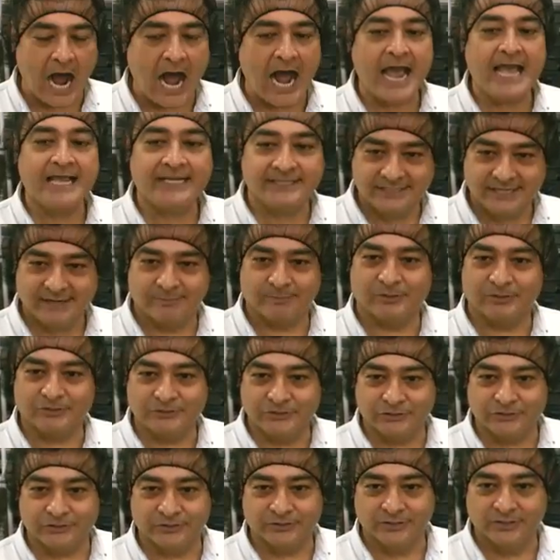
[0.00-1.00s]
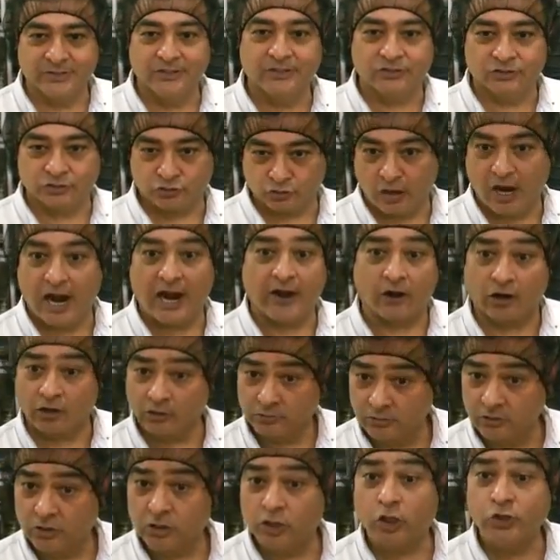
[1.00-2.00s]
high temperature dryer,
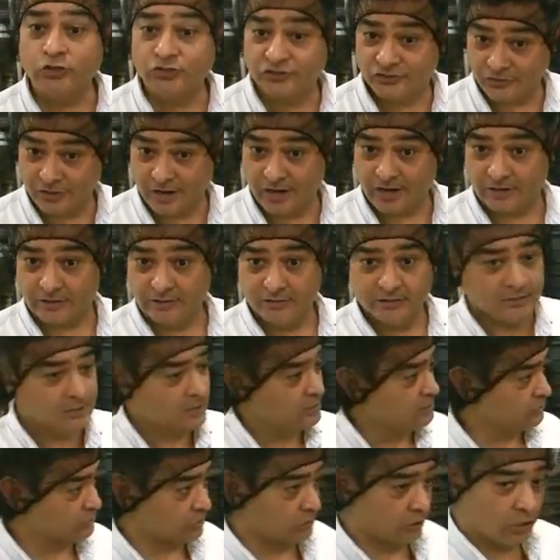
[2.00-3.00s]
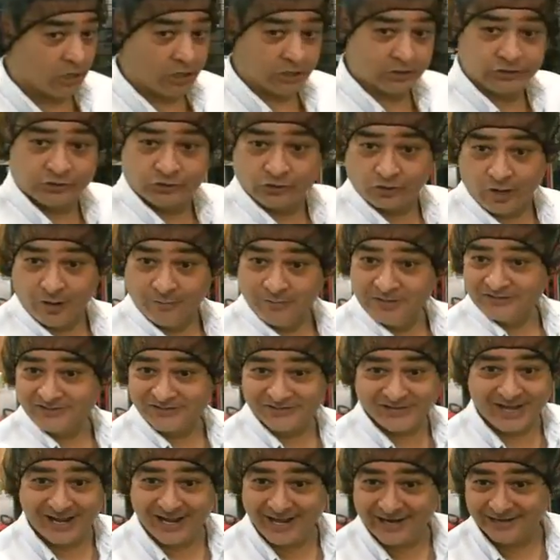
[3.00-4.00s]
clothes dryer. There's a large drum
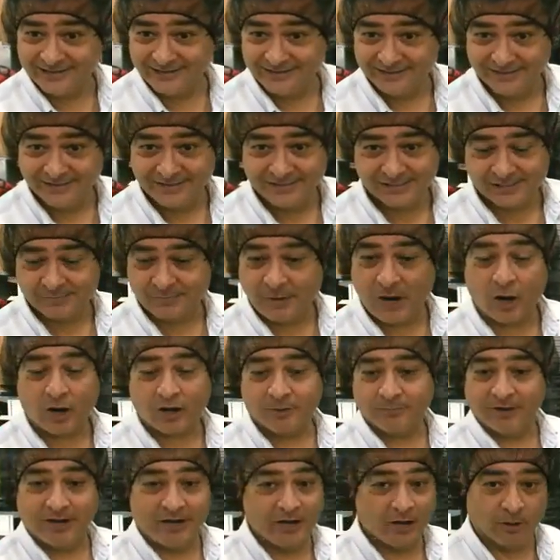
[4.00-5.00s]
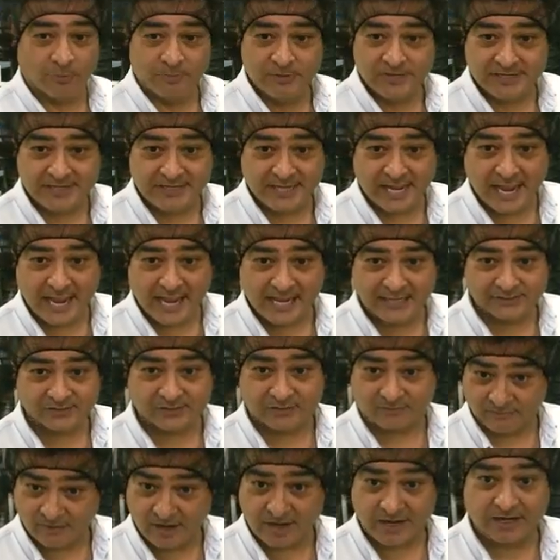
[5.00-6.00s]
inside, it's powered by LP gas
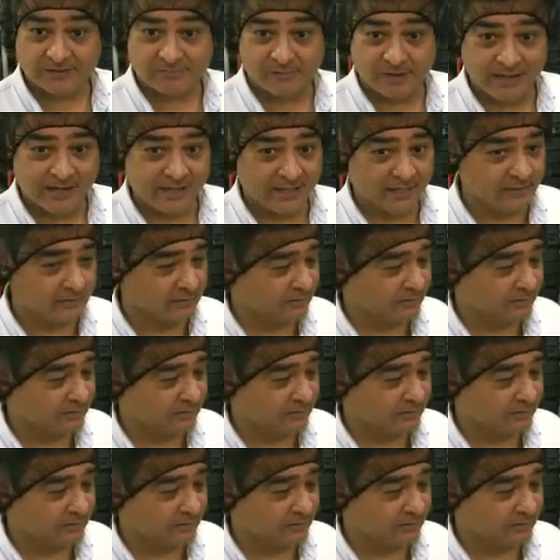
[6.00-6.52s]
or fired by it.